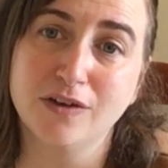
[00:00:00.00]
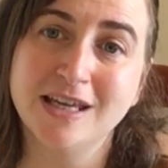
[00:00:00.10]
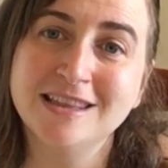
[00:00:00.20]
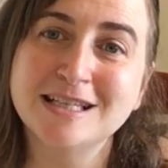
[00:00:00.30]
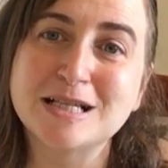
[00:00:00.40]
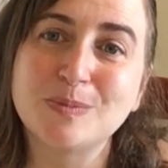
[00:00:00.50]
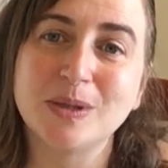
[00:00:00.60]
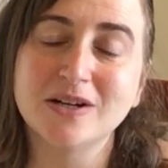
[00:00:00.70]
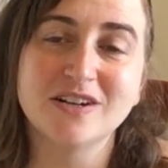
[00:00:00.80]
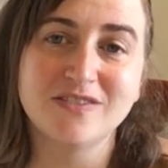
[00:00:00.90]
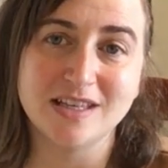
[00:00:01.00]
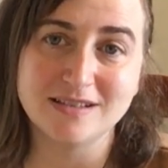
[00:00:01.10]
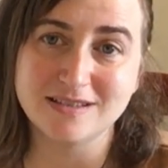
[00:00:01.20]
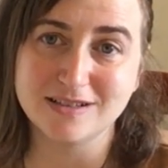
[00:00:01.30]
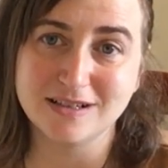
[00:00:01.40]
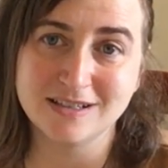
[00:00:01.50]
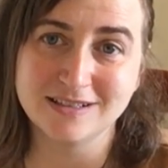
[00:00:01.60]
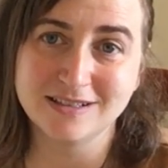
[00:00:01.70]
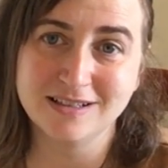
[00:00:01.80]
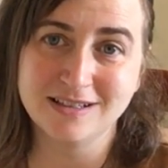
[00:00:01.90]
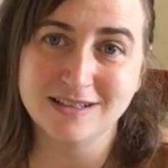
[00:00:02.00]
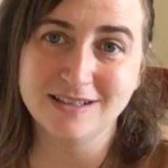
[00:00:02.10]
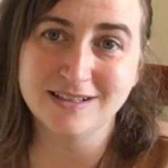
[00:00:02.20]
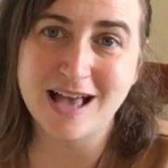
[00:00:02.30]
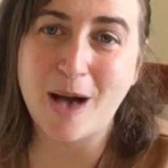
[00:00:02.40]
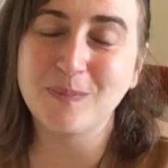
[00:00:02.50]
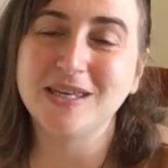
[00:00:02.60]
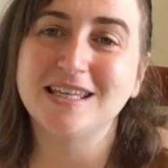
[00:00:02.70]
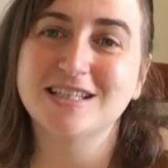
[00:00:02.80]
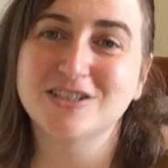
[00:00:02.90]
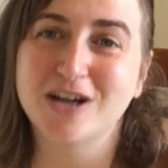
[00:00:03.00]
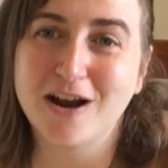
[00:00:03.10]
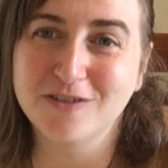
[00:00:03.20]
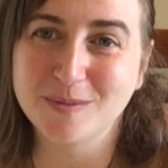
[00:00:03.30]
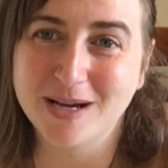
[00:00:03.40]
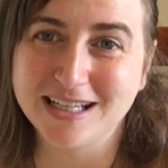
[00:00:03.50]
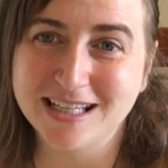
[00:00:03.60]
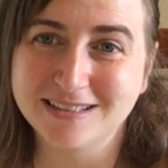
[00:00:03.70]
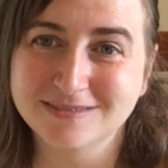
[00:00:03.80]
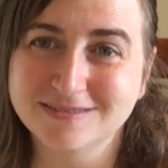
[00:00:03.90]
in the spirit of Easter. Happy Easter, everybody.